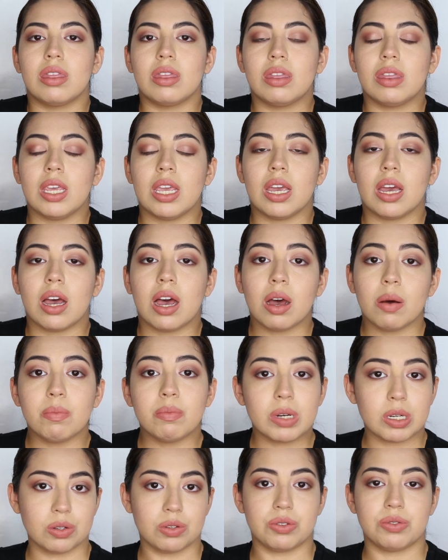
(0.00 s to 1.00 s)
the
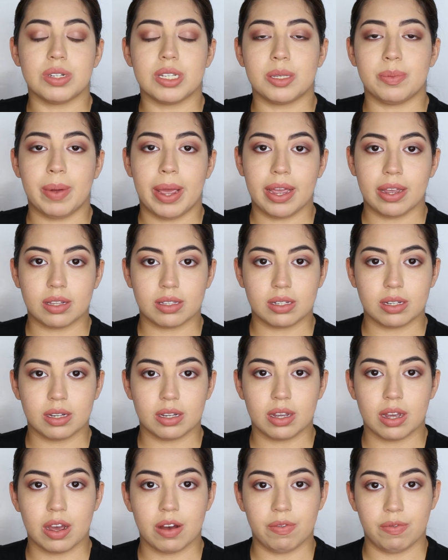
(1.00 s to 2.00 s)
utmost respect
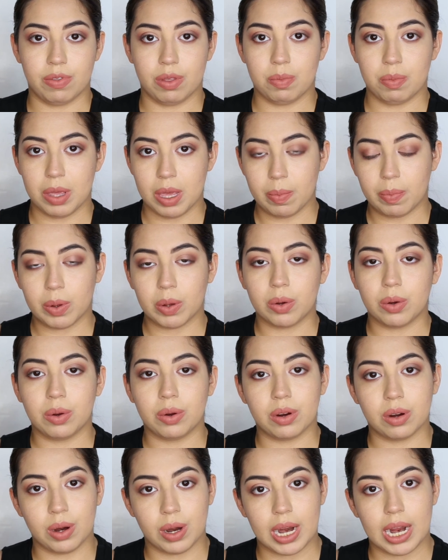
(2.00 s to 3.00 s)
of the people
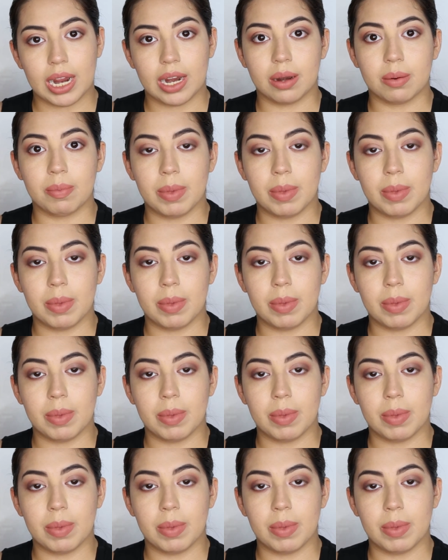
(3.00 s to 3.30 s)
who create